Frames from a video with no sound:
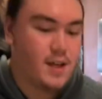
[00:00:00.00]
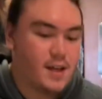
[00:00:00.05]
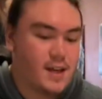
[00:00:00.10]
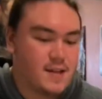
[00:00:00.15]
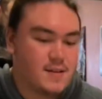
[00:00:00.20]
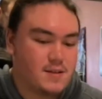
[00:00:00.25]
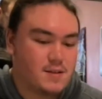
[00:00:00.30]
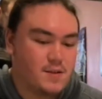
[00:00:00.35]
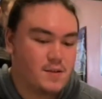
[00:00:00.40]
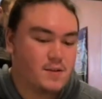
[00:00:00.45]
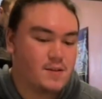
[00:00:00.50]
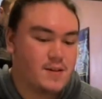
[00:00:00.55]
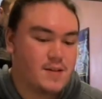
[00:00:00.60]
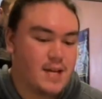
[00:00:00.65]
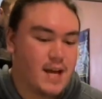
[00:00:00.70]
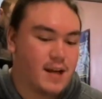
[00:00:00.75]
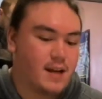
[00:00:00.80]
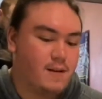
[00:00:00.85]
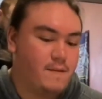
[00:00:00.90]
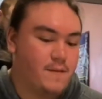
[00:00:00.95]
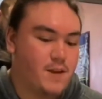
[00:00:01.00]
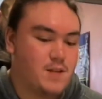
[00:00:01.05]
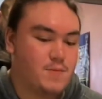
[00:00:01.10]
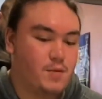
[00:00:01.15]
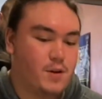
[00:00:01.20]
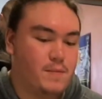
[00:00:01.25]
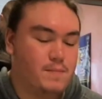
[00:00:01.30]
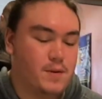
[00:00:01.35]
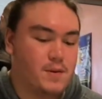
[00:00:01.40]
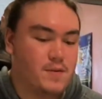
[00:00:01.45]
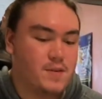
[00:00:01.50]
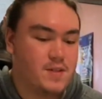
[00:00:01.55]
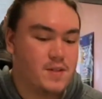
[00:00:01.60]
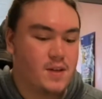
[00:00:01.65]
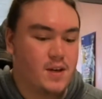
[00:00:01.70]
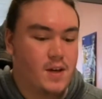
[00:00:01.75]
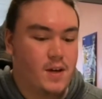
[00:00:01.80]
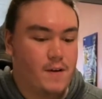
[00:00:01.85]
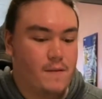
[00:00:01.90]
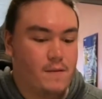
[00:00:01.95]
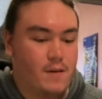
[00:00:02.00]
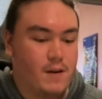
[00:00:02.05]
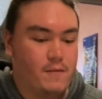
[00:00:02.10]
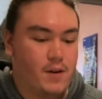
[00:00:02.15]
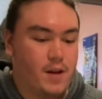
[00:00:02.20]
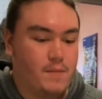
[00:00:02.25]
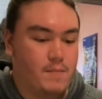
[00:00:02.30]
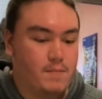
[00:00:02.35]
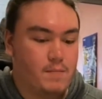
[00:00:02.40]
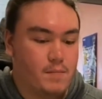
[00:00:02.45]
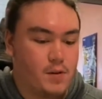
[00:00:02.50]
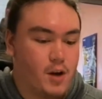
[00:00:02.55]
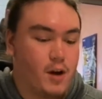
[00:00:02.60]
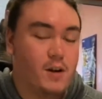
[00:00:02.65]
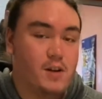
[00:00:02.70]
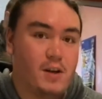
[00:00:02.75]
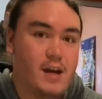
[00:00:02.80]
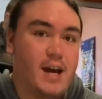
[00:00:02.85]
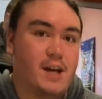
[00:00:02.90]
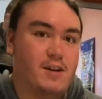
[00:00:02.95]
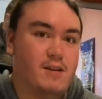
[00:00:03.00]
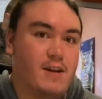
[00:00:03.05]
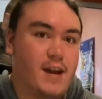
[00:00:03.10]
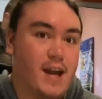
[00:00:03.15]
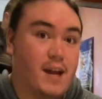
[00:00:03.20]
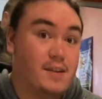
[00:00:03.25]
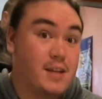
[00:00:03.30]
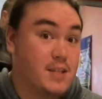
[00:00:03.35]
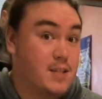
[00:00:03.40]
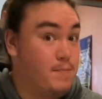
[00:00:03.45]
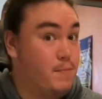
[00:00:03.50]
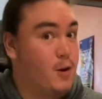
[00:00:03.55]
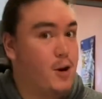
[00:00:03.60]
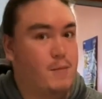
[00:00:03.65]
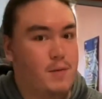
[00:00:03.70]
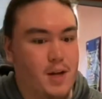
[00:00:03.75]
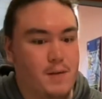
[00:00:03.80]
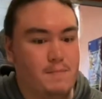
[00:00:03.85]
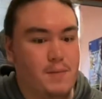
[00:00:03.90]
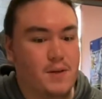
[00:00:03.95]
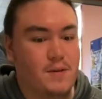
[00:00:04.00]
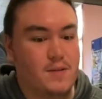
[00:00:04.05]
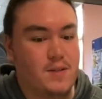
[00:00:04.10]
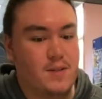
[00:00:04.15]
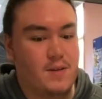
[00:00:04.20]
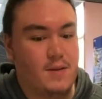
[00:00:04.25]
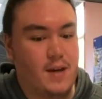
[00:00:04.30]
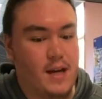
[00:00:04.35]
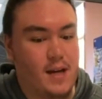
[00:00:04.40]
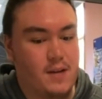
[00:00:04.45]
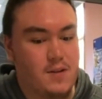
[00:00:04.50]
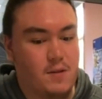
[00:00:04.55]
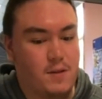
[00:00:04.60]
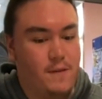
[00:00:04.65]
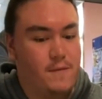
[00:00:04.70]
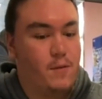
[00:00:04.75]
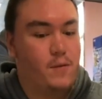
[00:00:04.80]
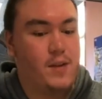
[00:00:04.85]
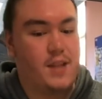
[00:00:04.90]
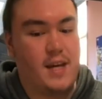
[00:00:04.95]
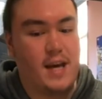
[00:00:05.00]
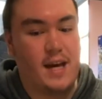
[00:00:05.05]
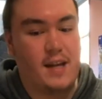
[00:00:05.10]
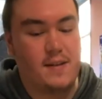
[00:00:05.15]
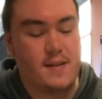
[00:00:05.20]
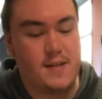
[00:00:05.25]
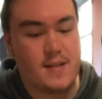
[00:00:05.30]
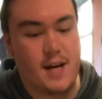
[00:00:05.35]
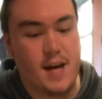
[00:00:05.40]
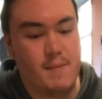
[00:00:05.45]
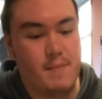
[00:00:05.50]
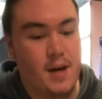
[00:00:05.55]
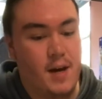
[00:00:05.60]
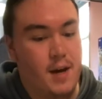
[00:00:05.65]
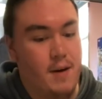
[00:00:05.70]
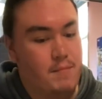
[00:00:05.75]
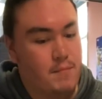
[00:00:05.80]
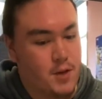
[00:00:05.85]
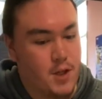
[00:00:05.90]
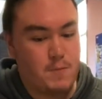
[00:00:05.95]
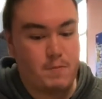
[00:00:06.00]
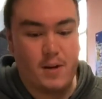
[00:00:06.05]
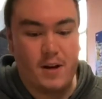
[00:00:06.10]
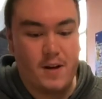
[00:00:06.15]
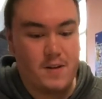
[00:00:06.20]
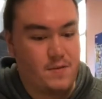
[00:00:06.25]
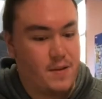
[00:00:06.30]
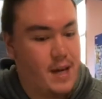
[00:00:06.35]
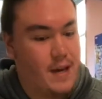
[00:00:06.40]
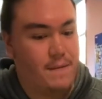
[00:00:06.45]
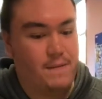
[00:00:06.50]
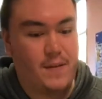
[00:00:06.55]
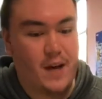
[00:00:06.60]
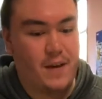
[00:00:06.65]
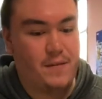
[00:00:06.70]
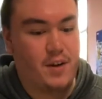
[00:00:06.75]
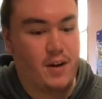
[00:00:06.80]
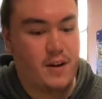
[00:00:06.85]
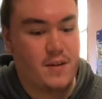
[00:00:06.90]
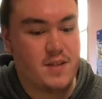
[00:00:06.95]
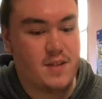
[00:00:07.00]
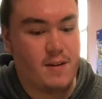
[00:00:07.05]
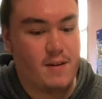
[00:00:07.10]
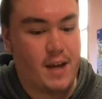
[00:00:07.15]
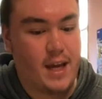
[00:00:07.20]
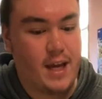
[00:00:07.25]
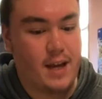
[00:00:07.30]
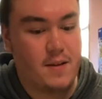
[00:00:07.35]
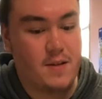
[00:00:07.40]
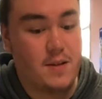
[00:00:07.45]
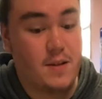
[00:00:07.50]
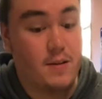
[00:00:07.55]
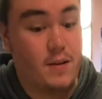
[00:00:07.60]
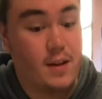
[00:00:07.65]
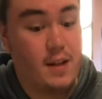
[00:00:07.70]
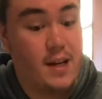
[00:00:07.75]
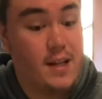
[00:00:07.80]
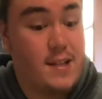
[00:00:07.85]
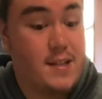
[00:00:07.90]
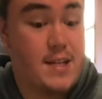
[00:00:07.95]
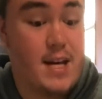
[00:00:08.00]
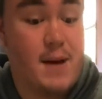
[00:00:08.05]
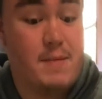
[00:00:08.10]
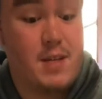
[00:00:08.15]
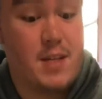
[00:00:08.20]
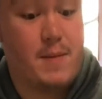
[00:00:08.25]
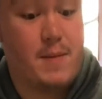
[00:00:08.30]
gets a 200 attack and defense point boost for every card you had in your hand. That's a permanent boost, and it's only for what they had at the time. Most players will have 5 cards in their hand, so a lot of the times it's a